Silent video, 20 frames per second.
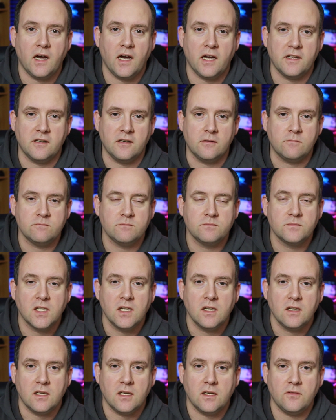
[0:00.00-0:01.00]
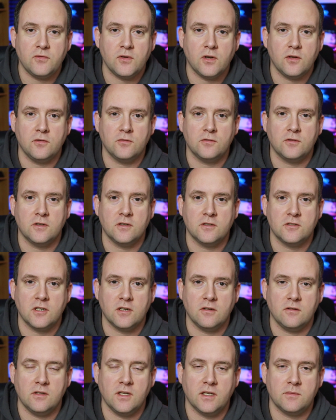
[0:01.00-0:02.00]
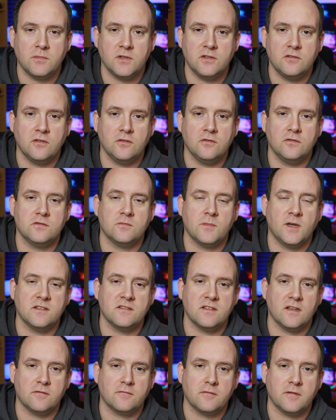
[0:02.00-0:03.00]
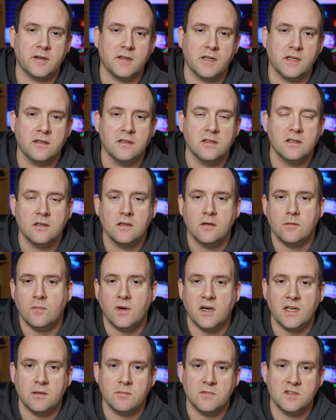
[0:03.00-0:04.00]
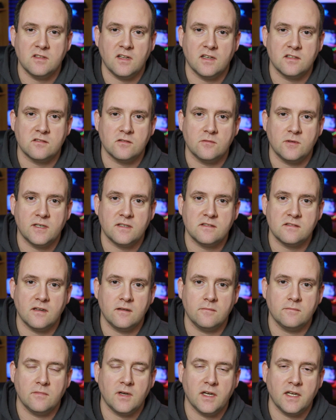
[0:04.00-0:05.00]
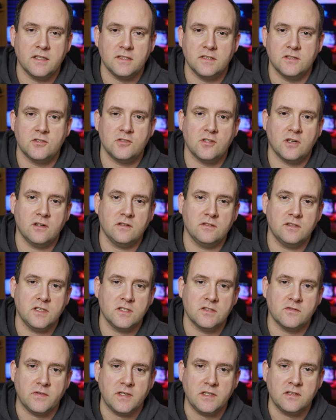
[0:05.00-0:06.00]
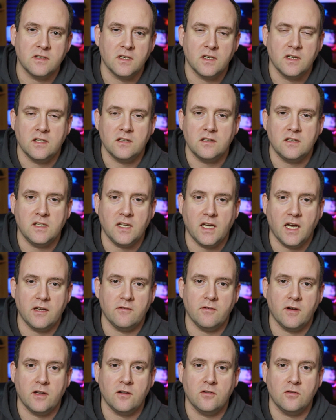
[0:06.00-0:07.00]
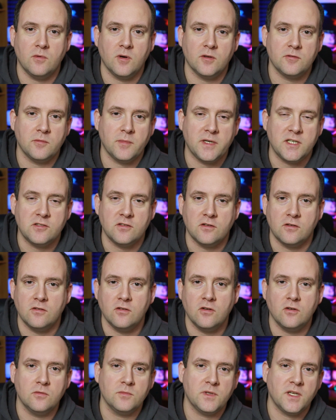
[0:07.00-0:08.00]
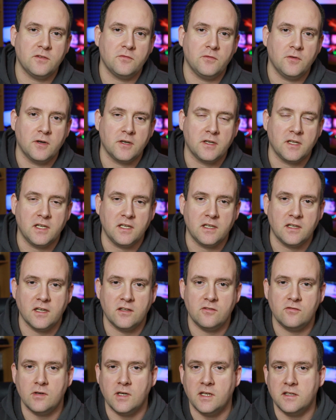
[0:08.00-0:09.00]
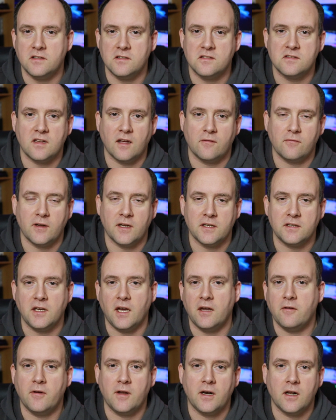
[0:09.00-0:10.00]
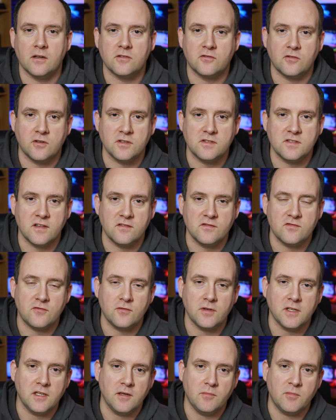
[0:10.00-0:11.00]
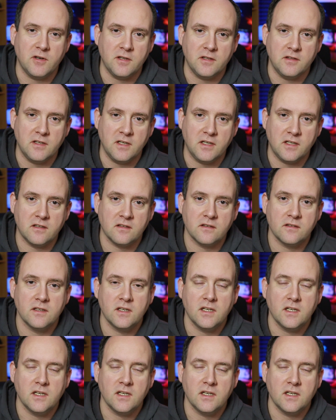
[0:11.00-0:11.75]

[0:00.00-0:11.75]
Hi there! If you're new to the channel, let me introduce myself quickly. My name is Laszlo Merzel and this channel deals with DIY, home automation, home networking and related stuff like DIY electronics and 3D printing.